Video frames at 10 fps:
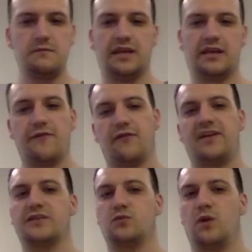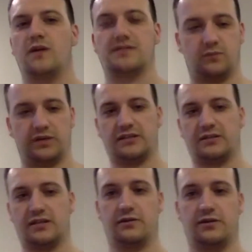The other thing as well is what I
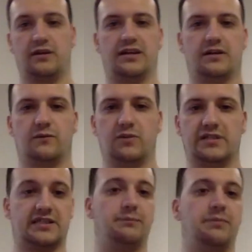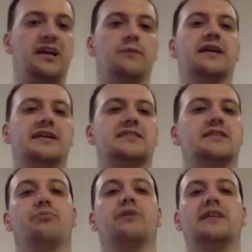touched on earlier, which is the bigger bit, is the
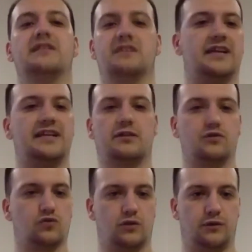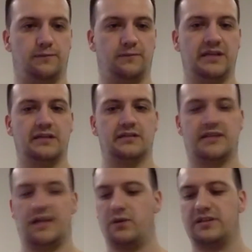breach, the data control. So
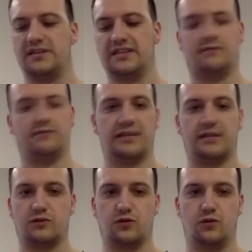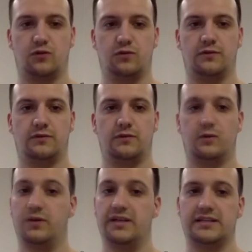they want to see data control
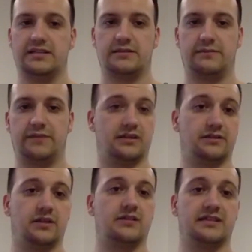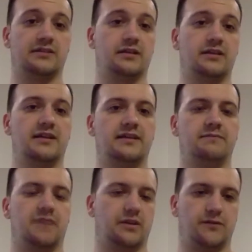audits being conducted internally.
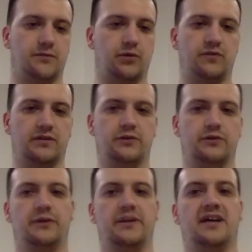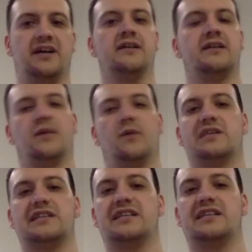You have to prove that you're doing that. They want
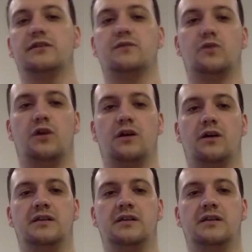to see that you've got